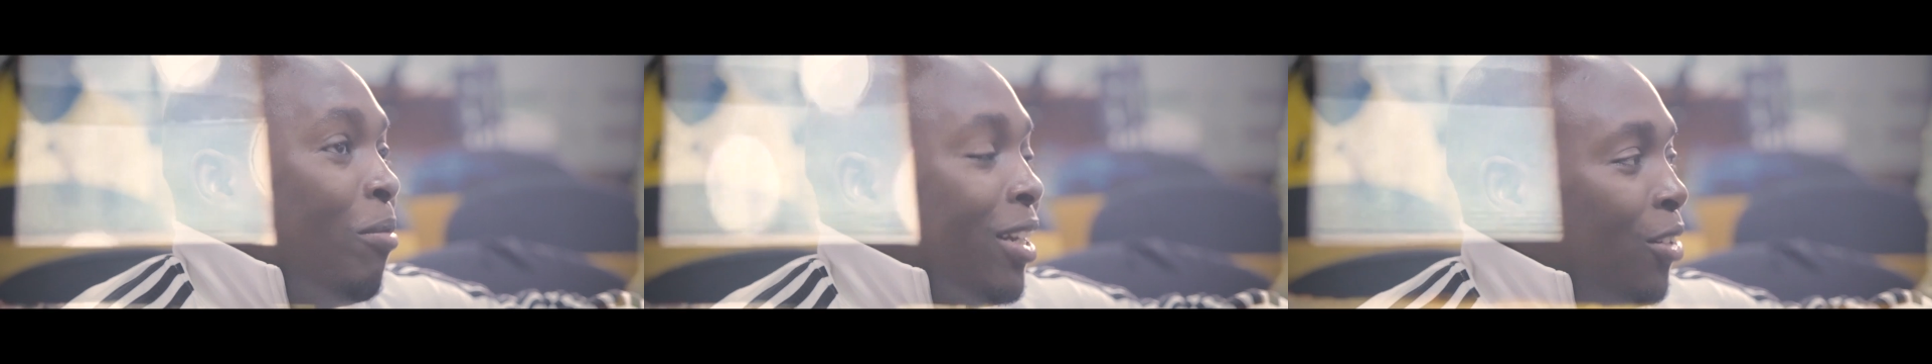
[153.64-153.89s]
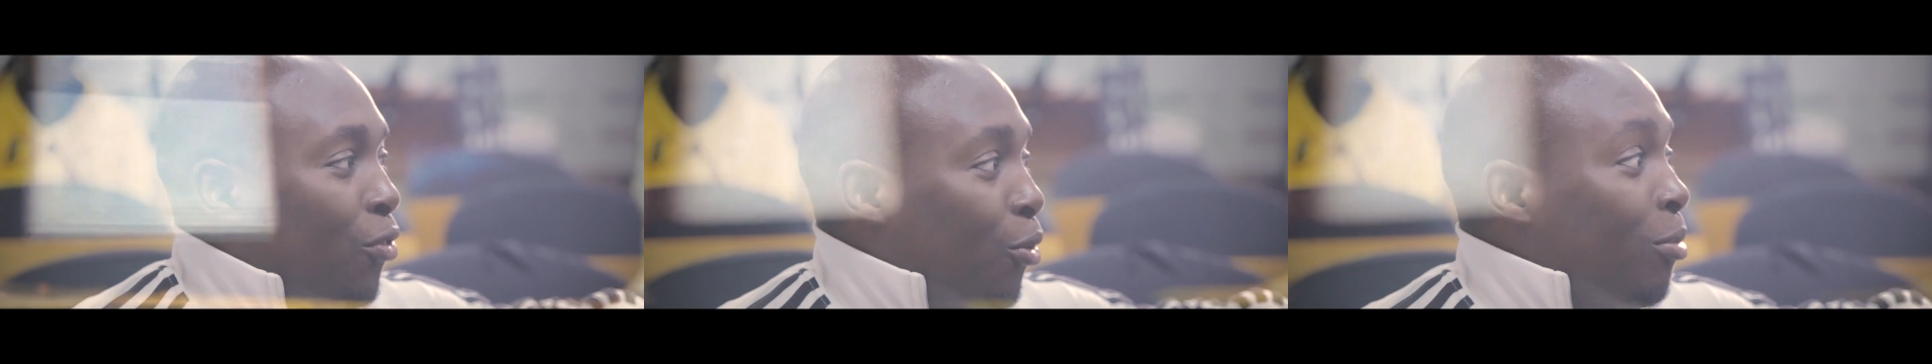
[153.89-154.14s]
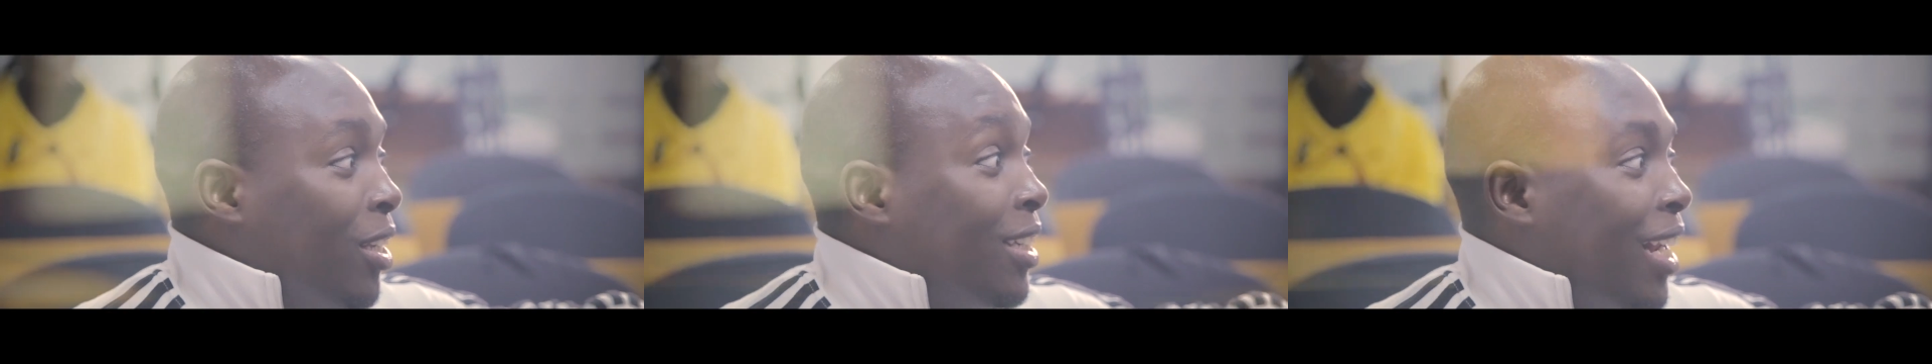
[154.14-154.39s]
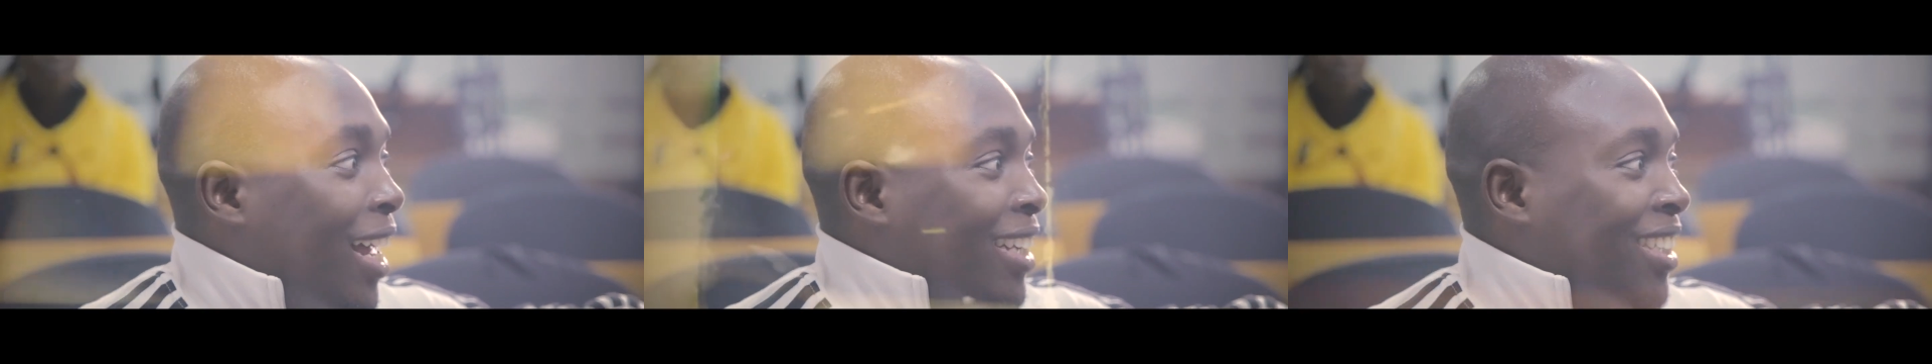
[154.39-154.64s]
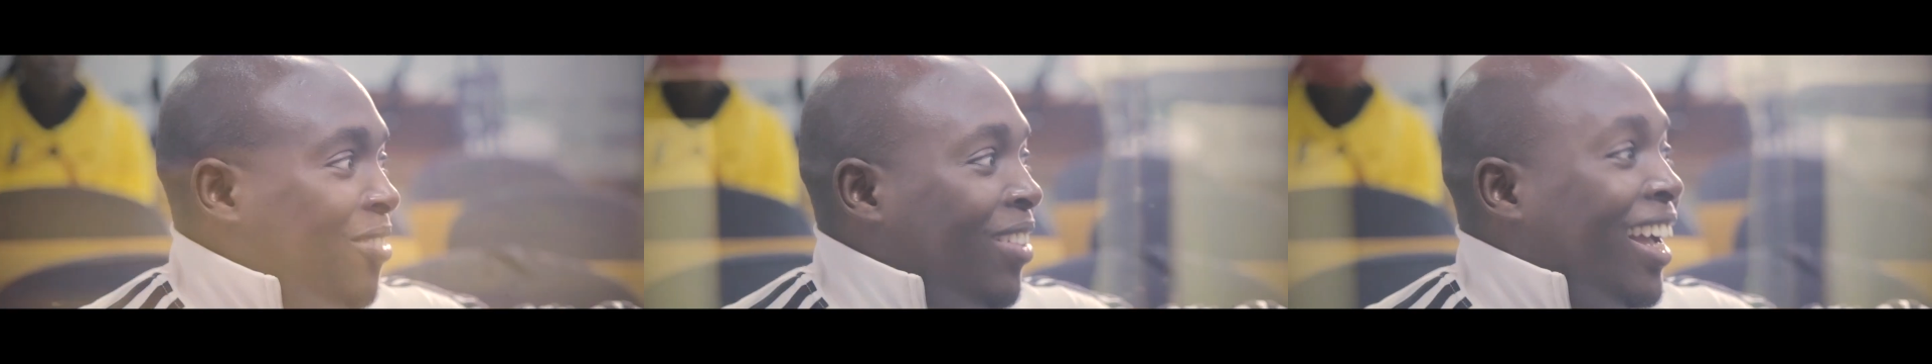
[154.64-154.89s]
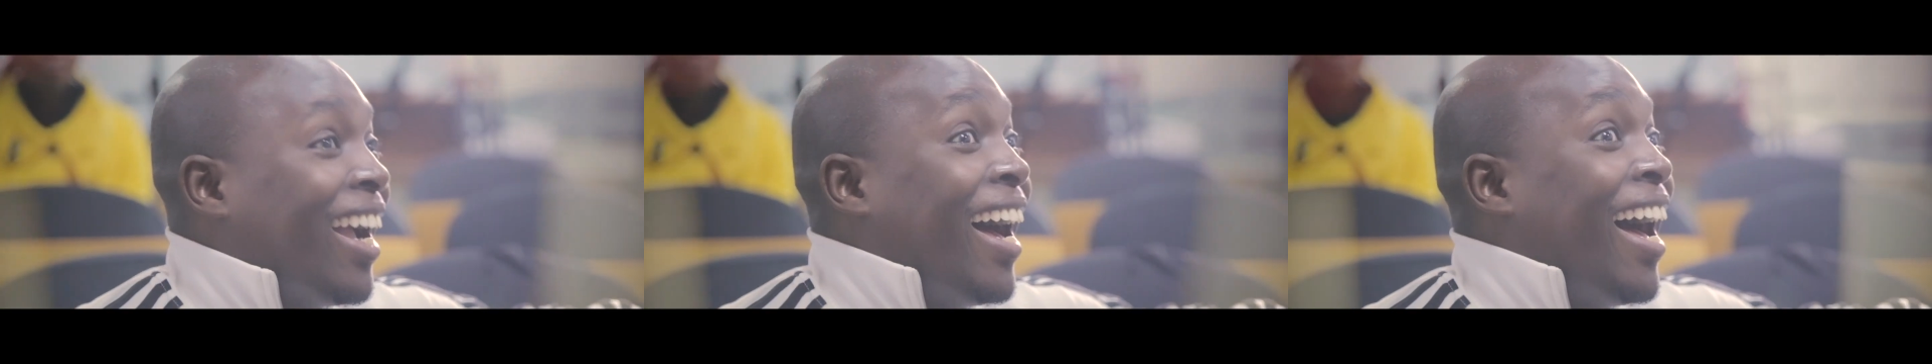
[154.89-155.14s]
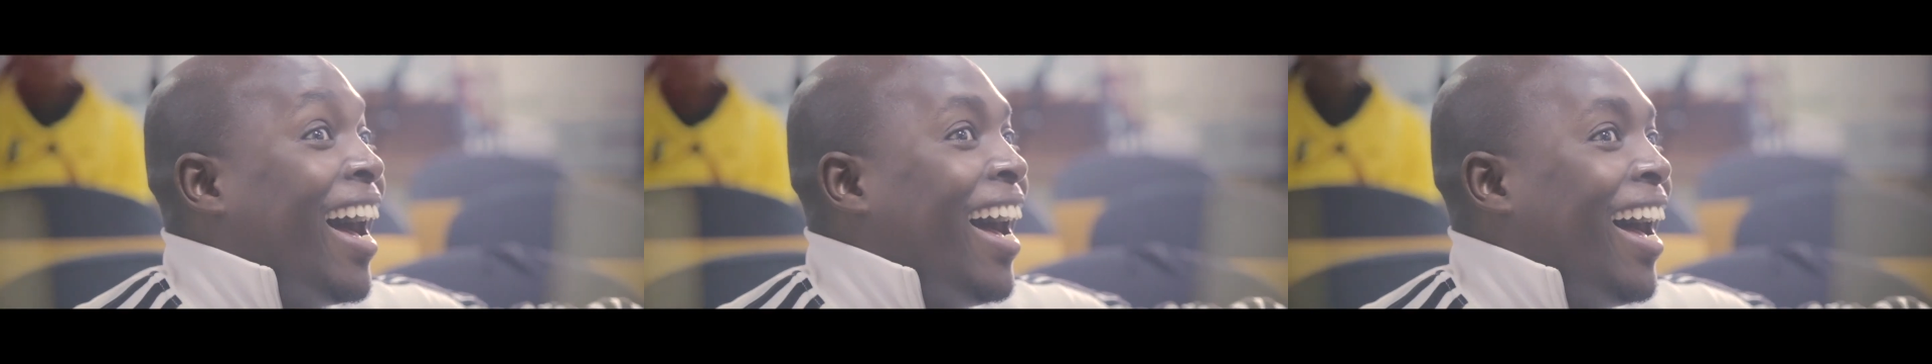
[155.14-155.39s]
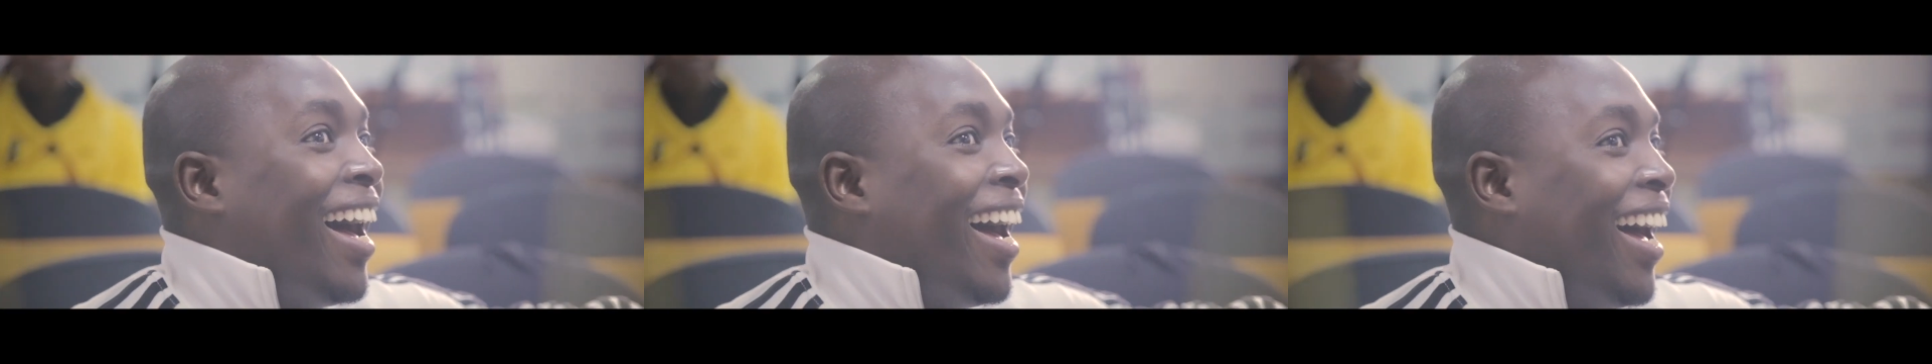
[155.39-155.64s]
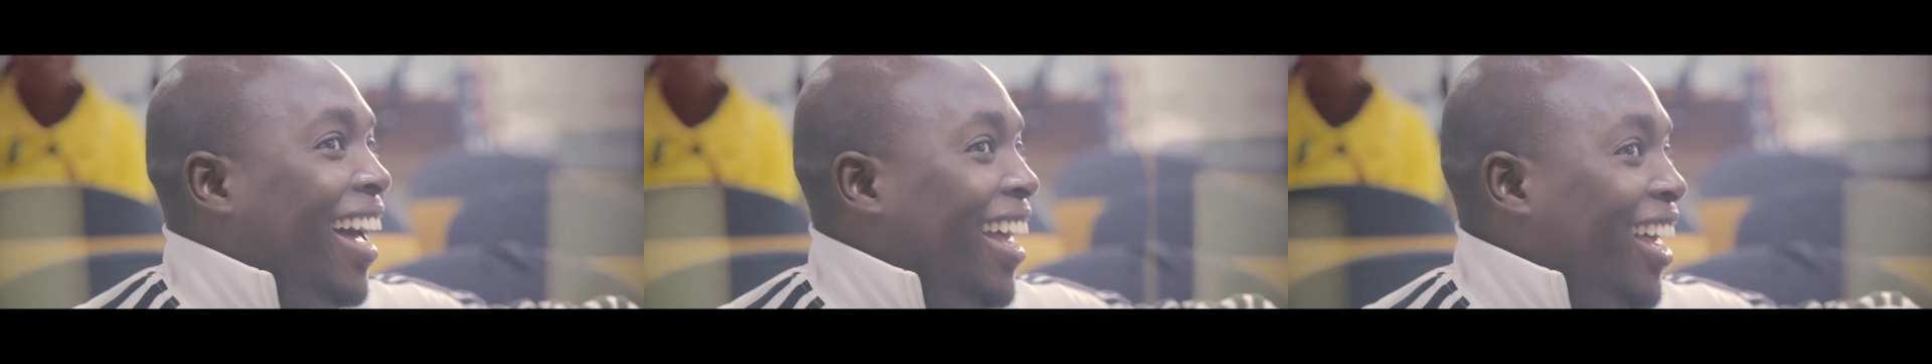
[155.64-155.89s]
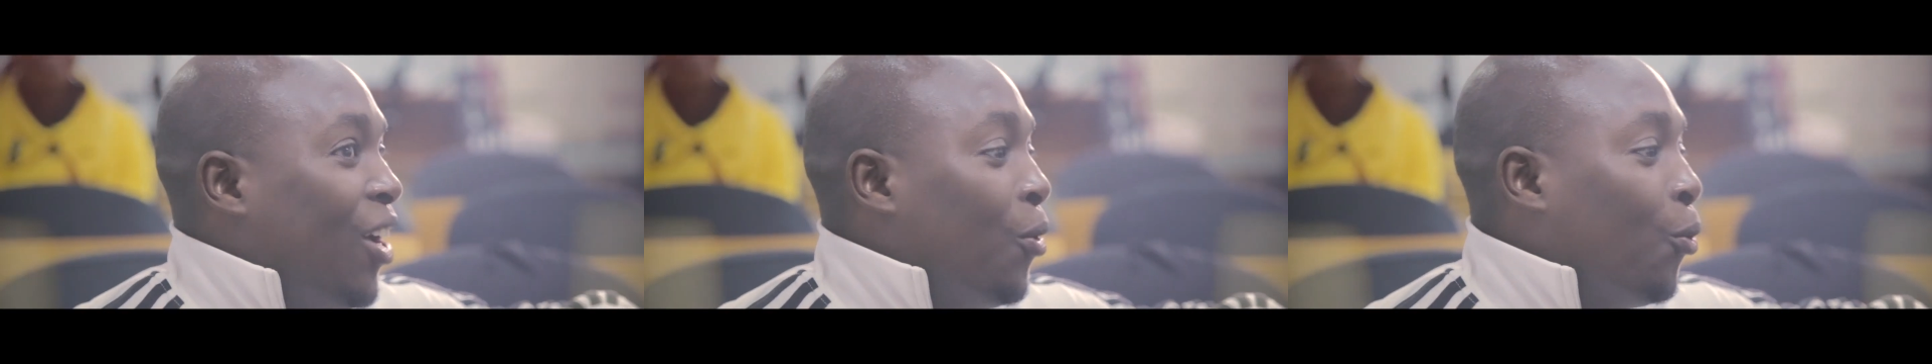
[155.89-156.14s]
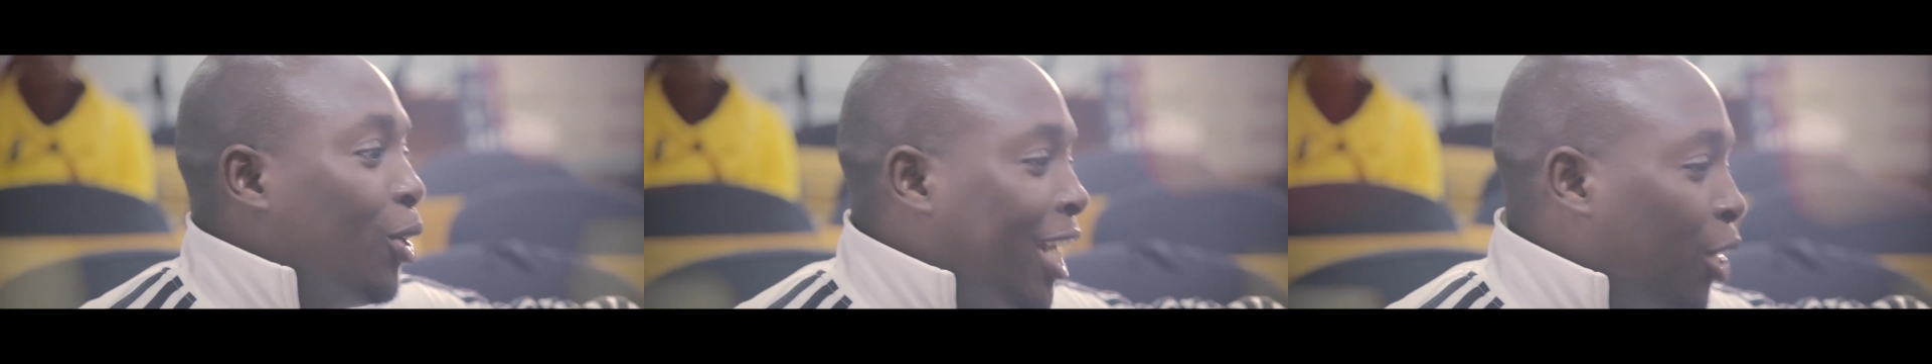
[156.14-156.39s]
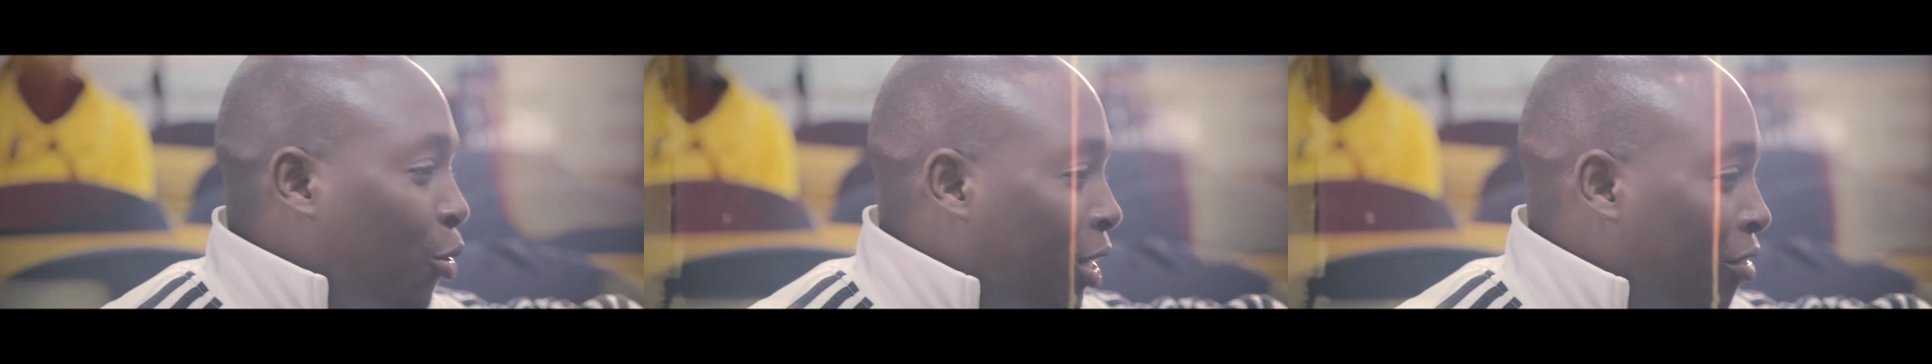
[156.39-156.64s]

But from this class, I'm like, aha, what are you